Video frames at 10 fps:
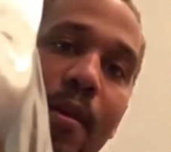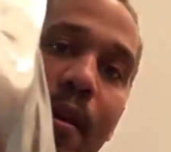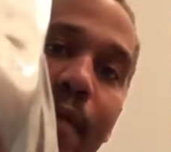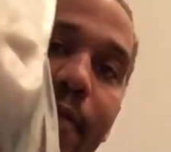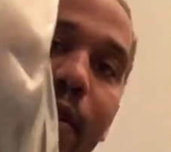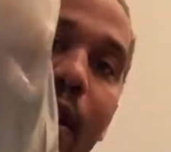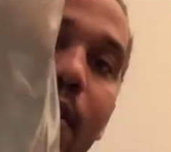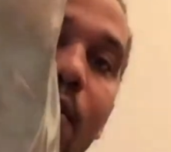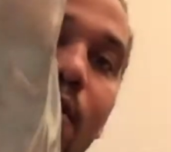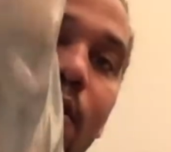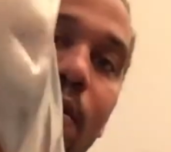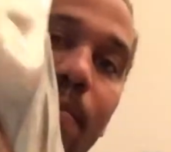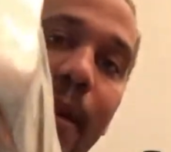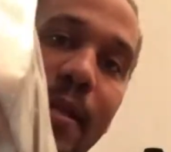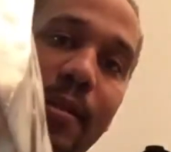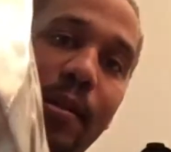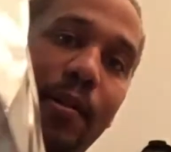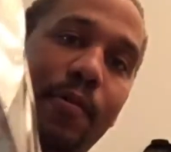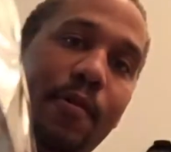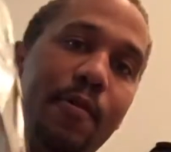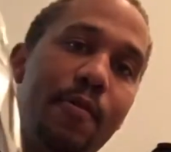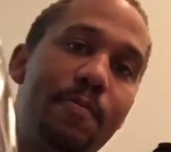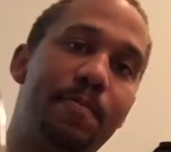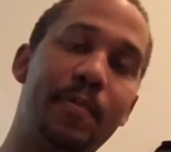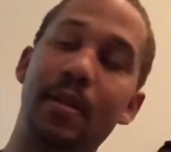I've got it all painted in chrome.